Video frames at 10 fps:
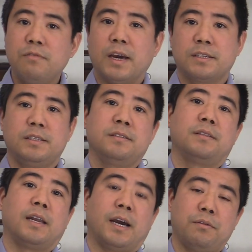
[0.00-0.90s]
vaccines
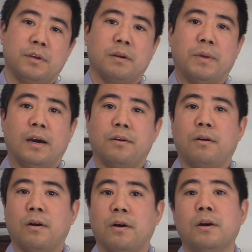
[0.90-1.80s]
that I think about
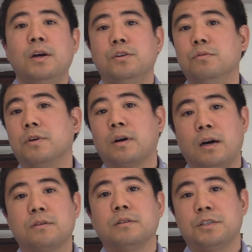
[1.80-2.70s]
are
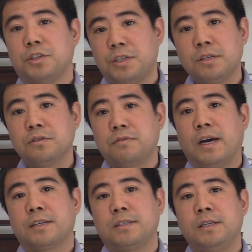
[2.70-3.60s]
pneumococcal and shingles
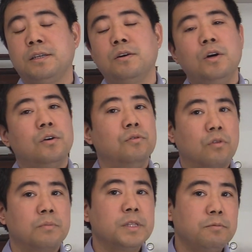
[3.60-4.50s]
vaccine.
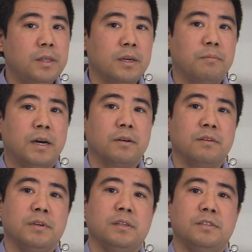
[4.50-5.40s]
Normally we think about
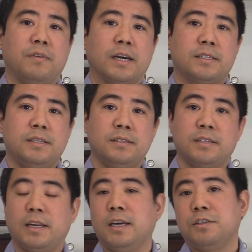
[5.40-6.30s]
giving these vaccines
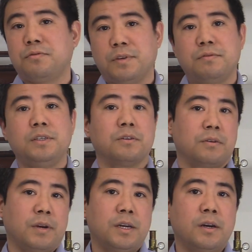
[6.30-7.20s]
at age 50 or
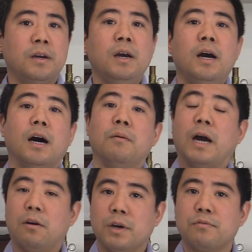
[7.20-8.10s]
greater.
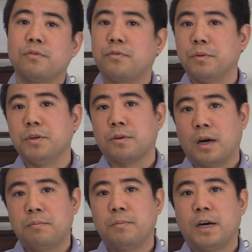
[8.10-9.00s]
However, for
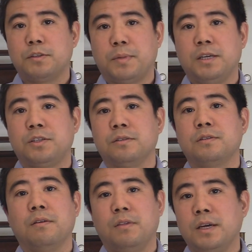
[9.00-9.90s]
immunocompromised patients,
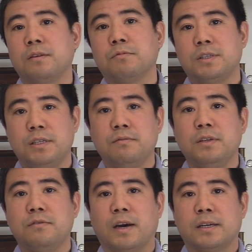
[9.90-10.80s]
they can receive
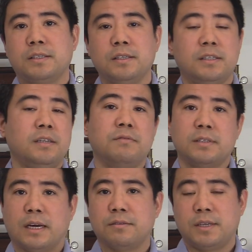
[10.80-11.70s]
these vaccines even
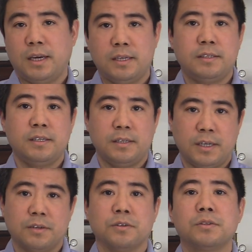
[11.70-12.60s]
down to 18
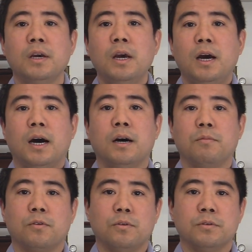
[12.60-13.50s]
years
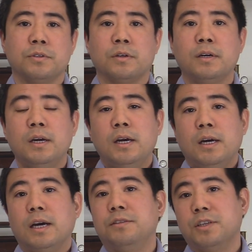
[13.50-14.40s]
or older.
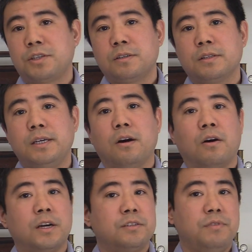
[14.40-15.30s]
Additionally,
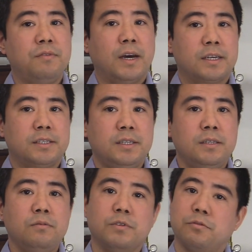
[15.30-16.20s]
RSV
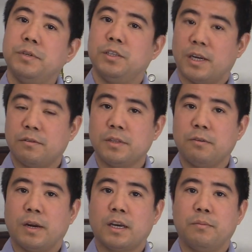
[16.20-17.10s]
vaccine, which we generally
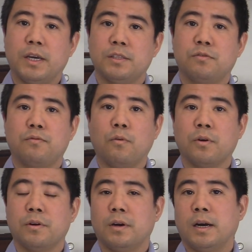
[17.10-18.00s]
recommend
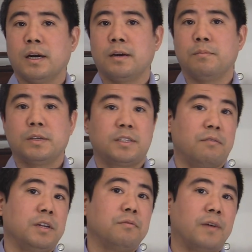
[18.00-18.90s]
for
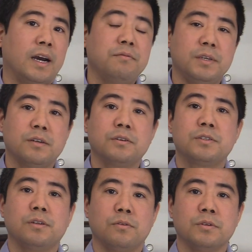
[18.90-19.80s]
75 years
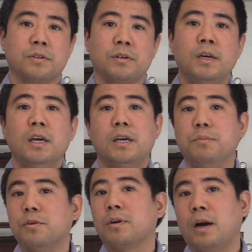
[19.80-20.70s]
and older,
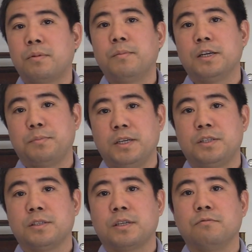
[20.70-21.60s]
immunocompromised
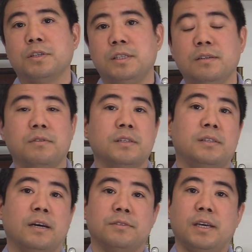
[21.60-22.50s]
patients can receive this
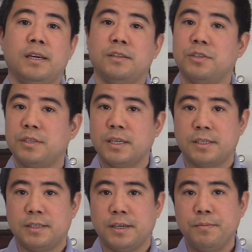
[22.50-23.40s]
down to age
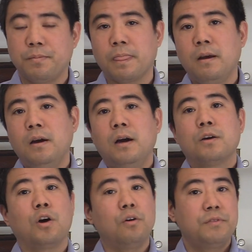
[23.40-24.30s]
60.
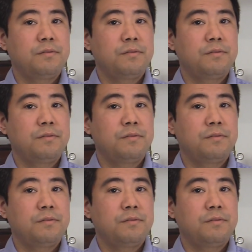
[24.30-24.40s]
COVID